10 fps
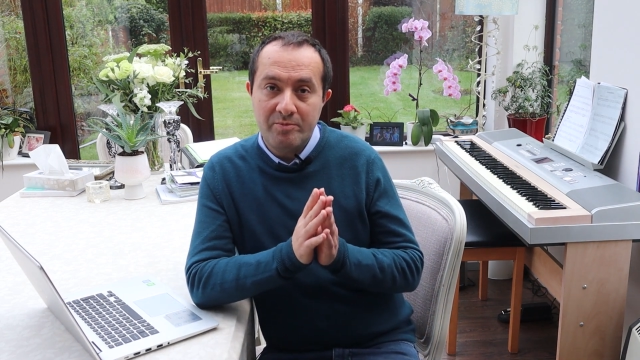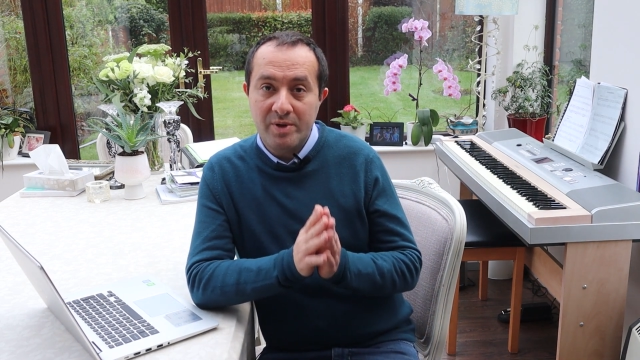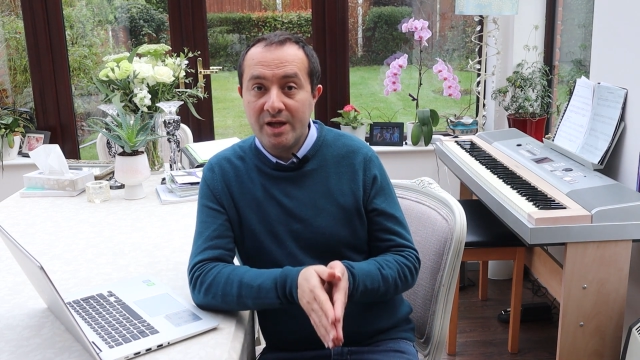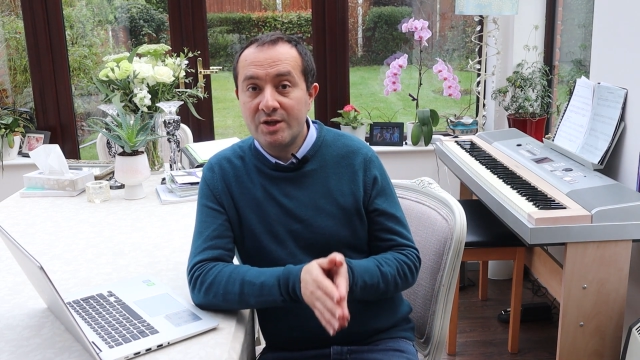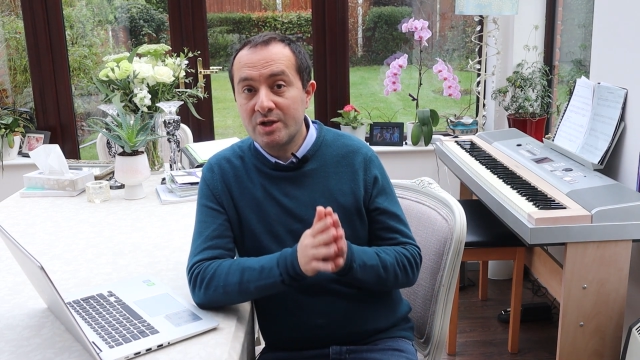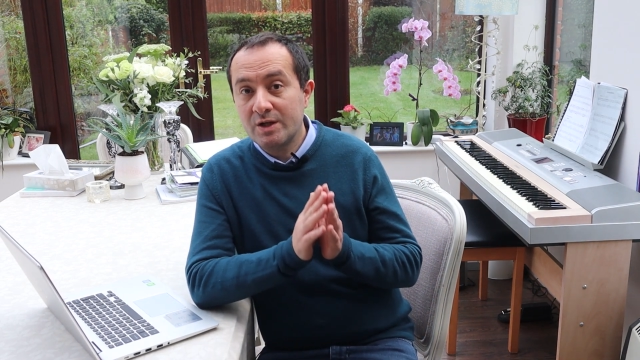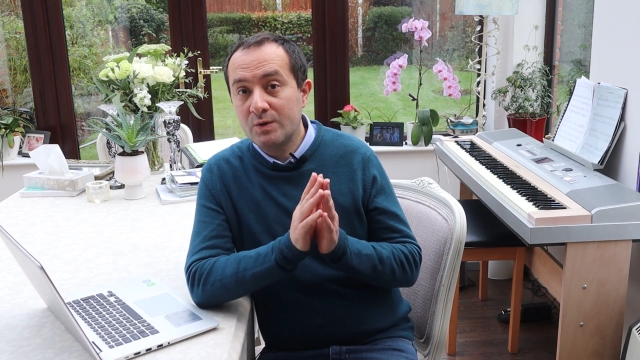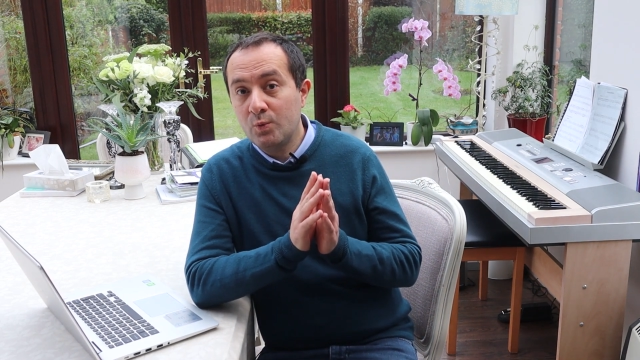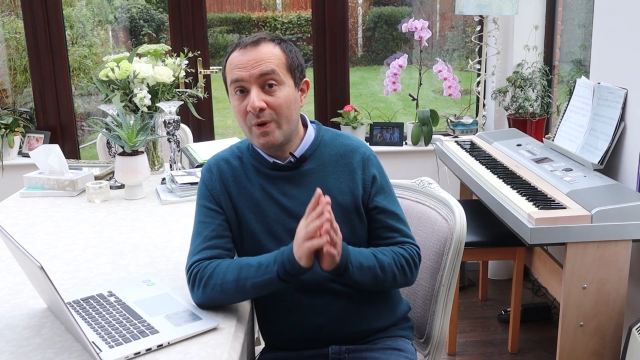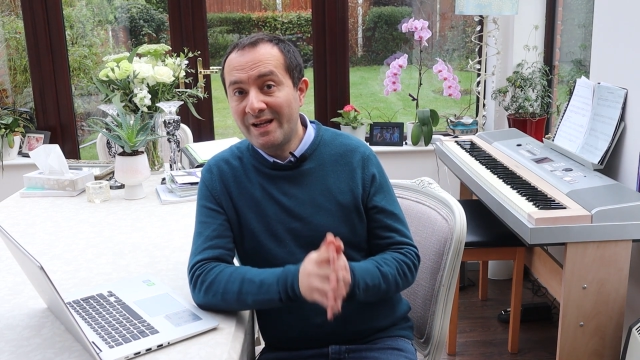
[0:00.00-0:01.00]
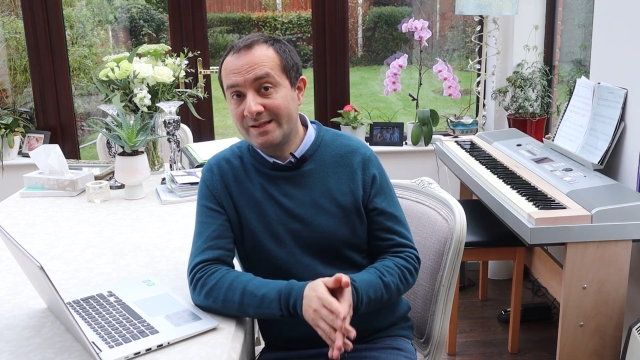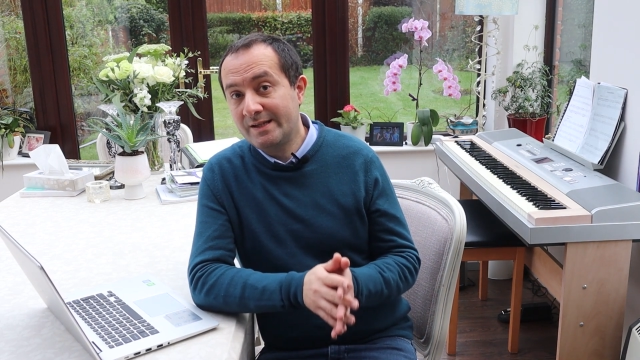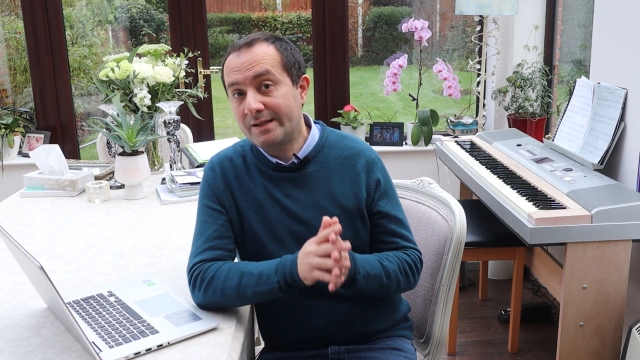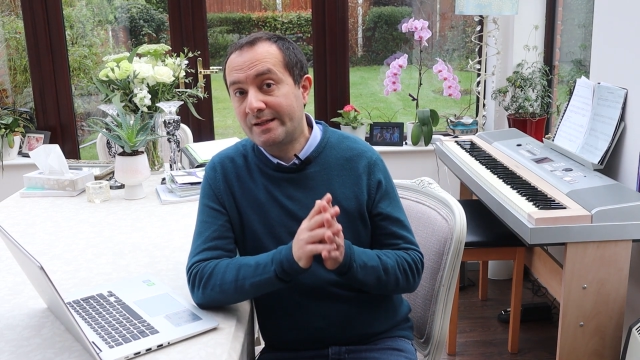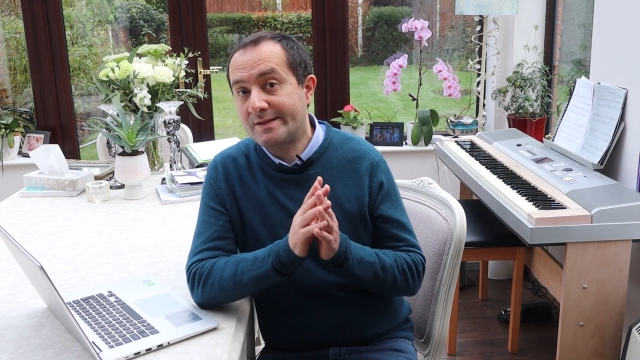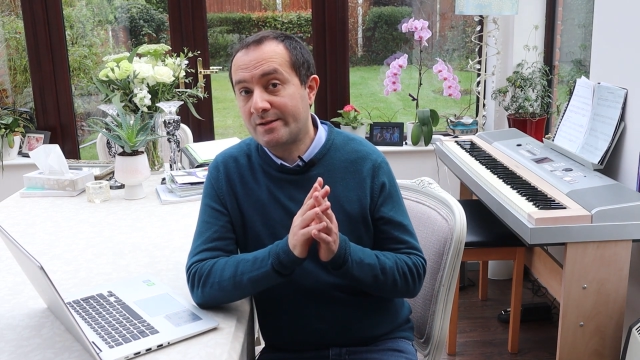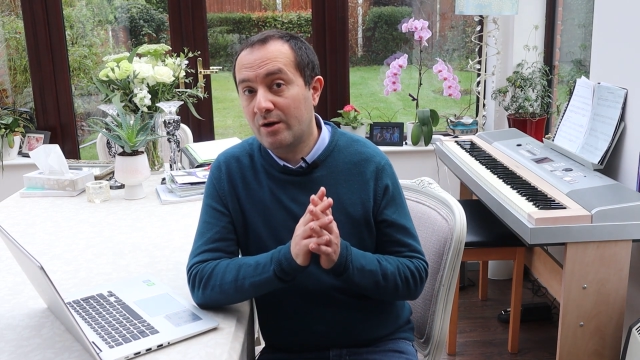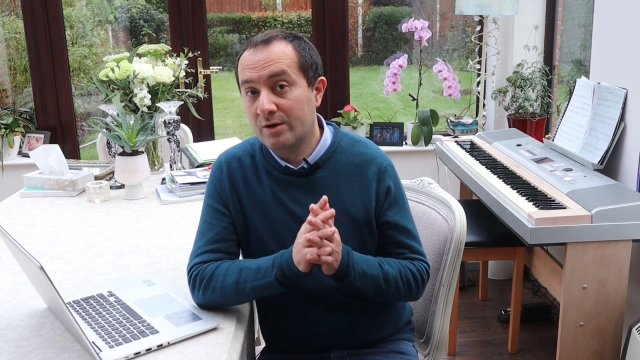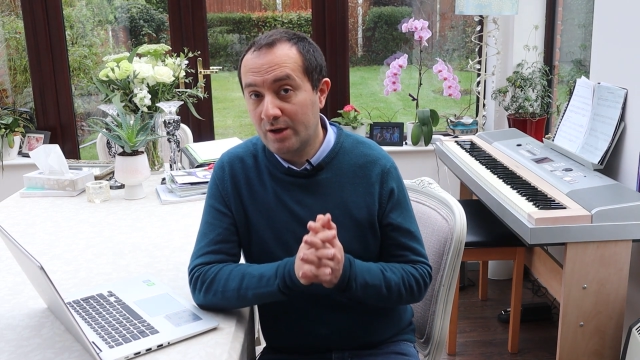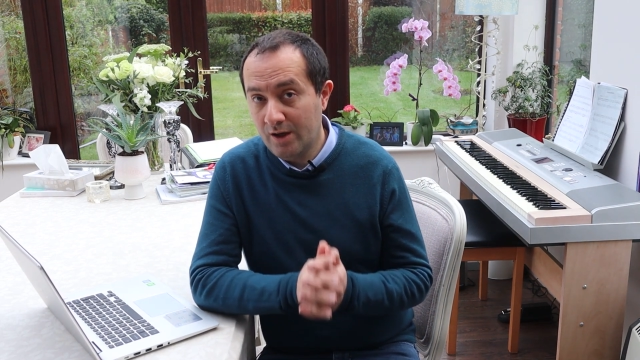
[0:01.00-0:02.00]
the patient waiting list
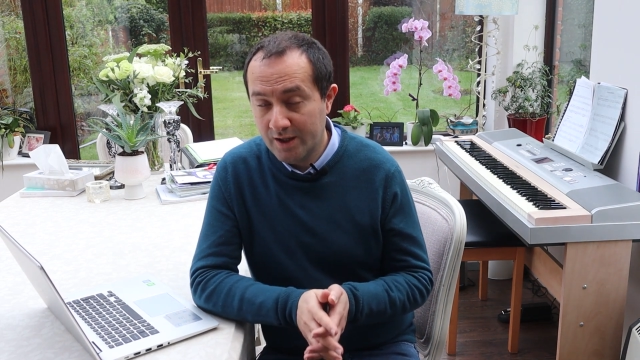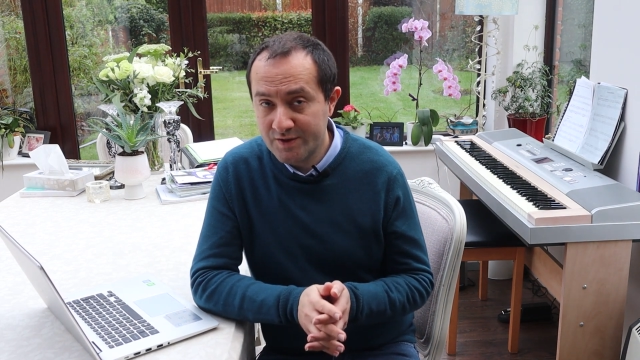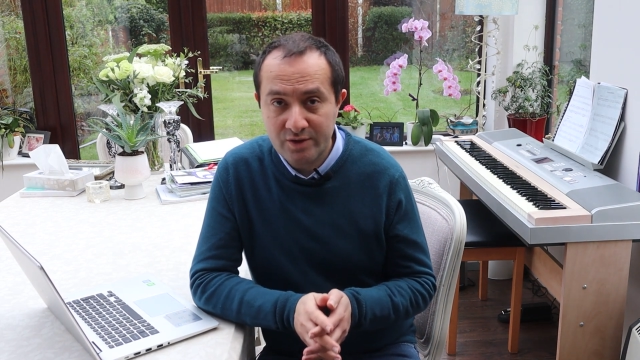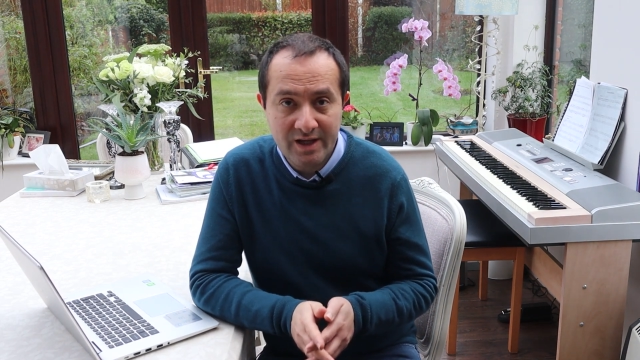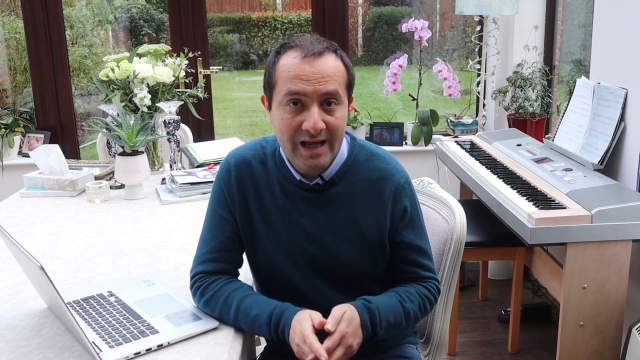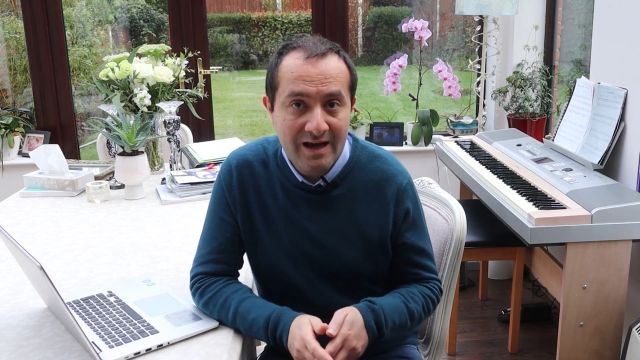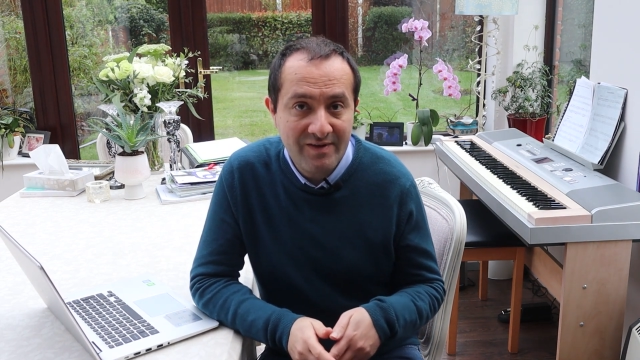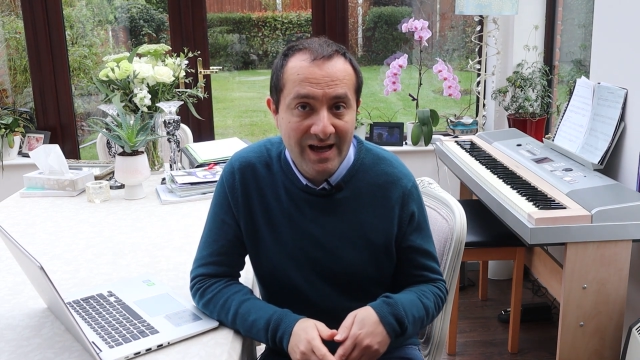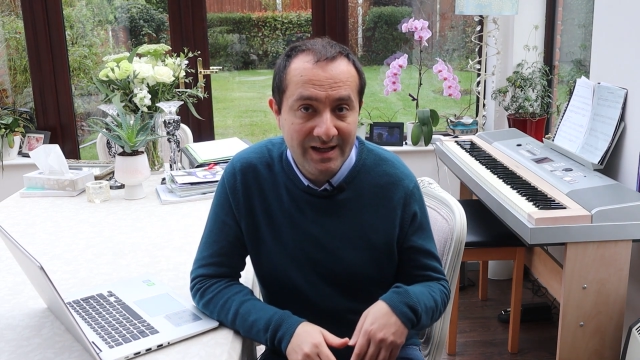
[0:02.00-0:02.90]
online, so you can have